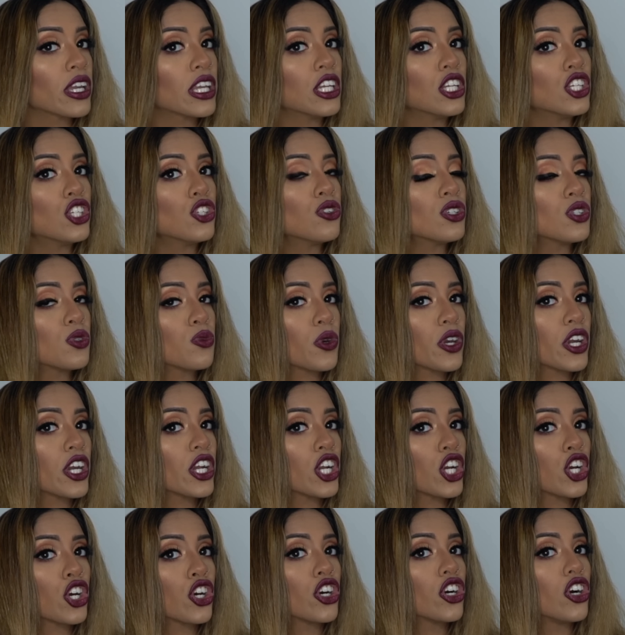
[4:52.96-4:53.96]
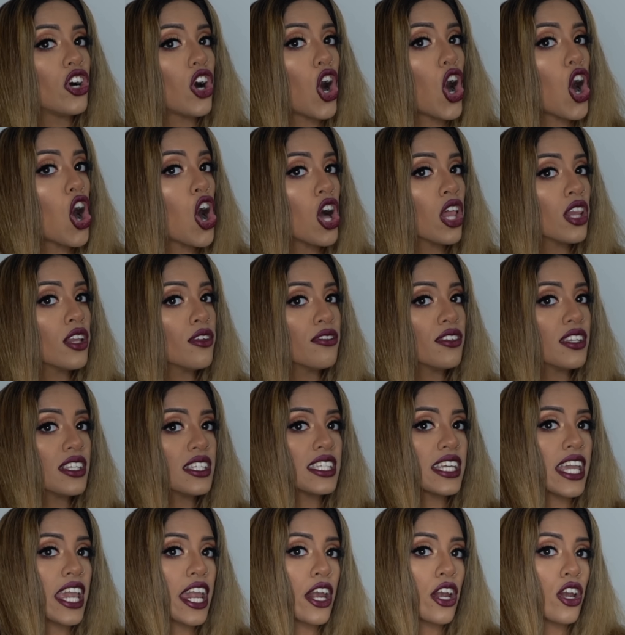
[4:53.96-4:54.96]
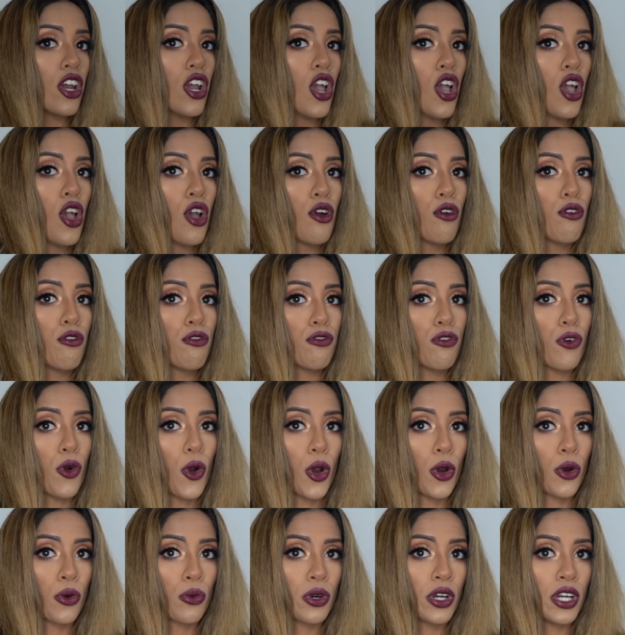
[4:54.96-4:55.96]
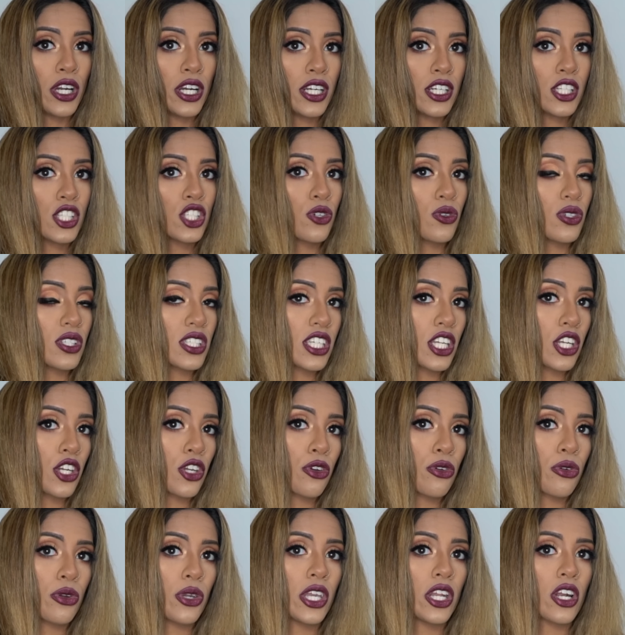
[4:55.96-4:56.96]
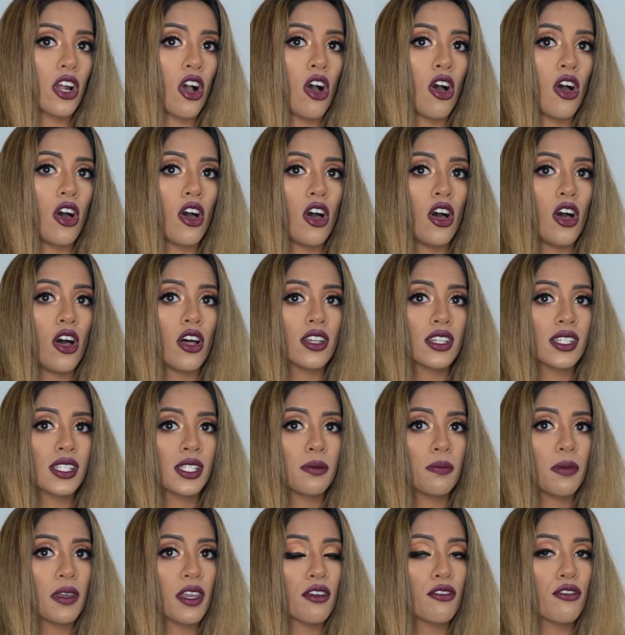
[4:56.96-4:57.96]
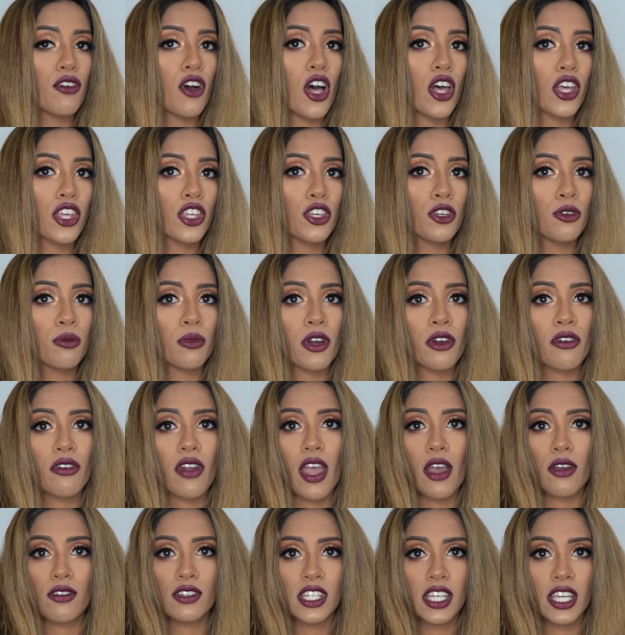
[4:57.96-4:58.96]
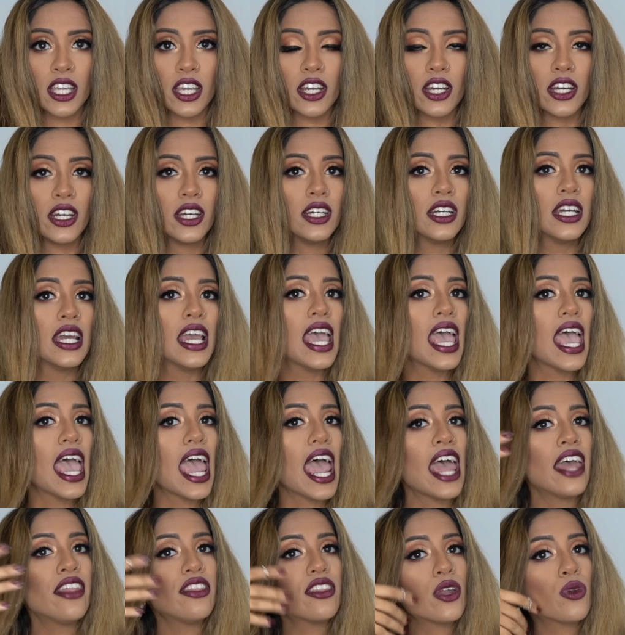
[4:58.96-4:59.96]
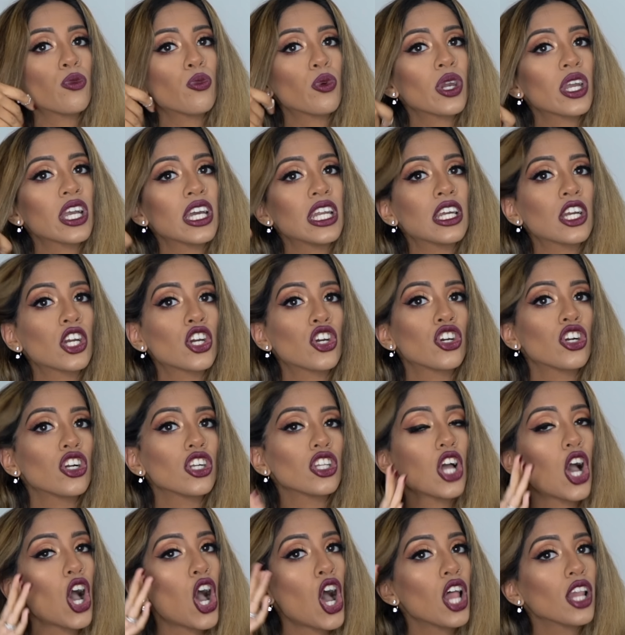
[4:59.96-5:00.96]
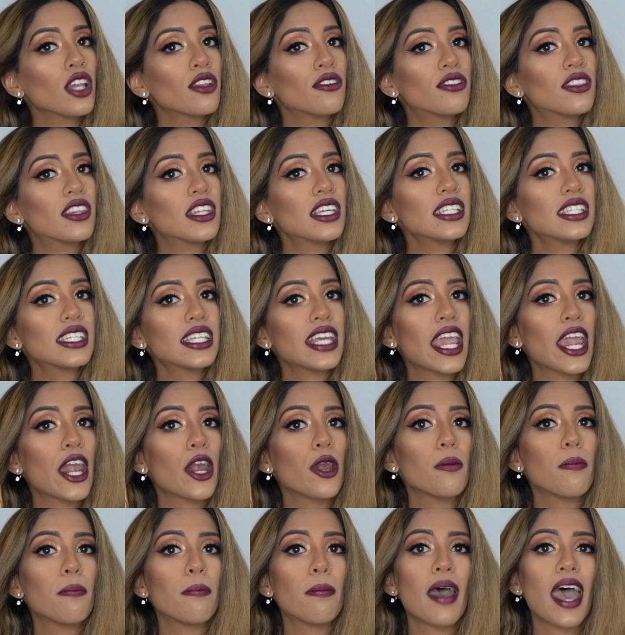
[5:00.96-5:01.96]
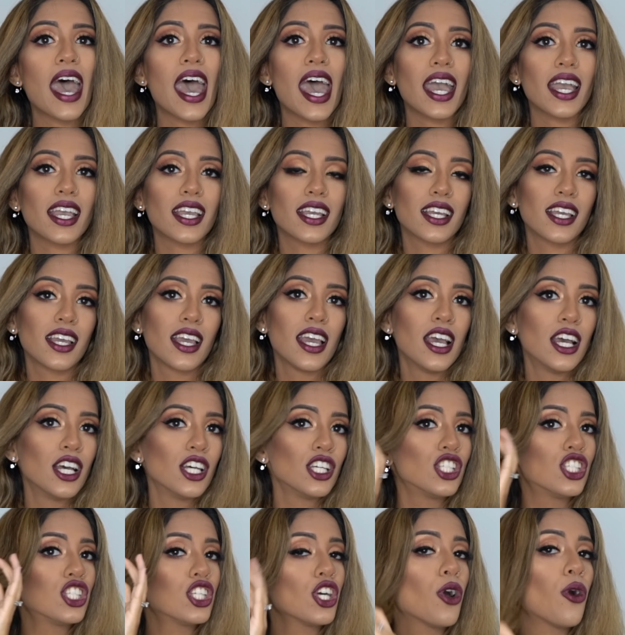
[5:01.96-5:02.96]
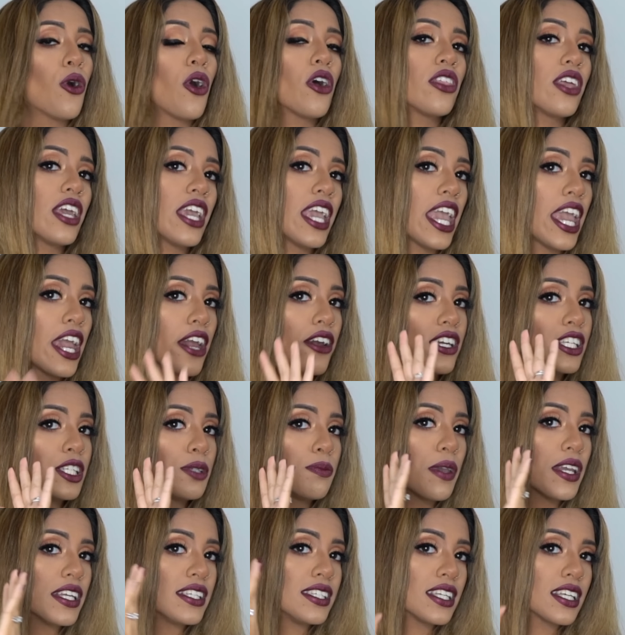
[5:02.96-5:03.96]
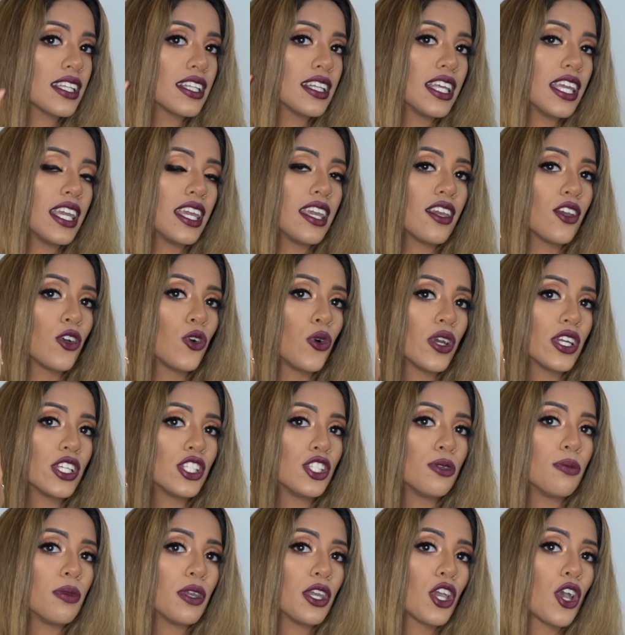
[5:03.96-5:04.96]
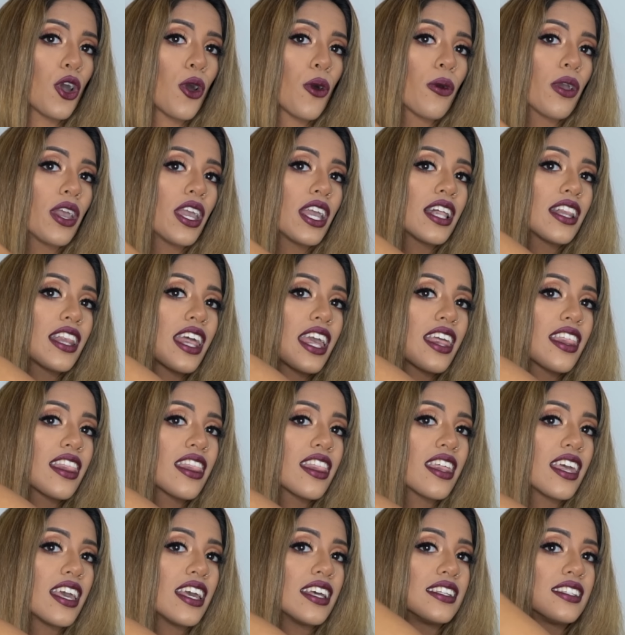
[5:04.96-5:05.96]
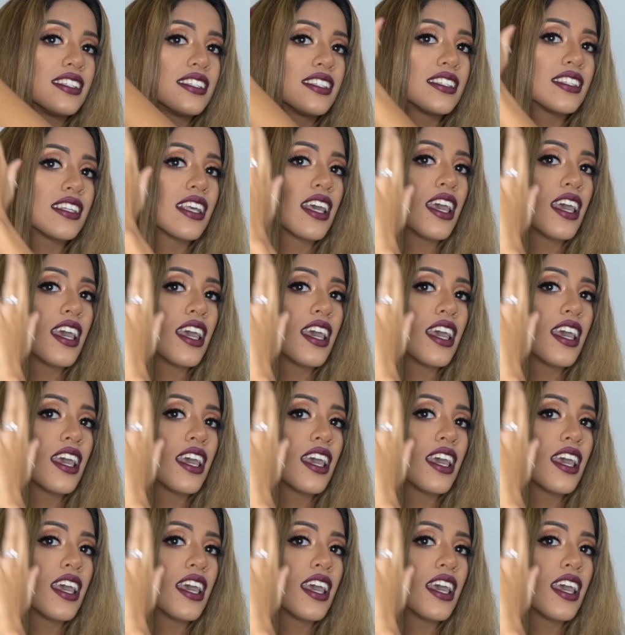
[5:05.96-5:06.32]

gonna do is we're gonna curl all of this hair forward, so it's going to create all this big volume around here, and then we're going to curl all of this hair back. So the hair is basically going to be going like this,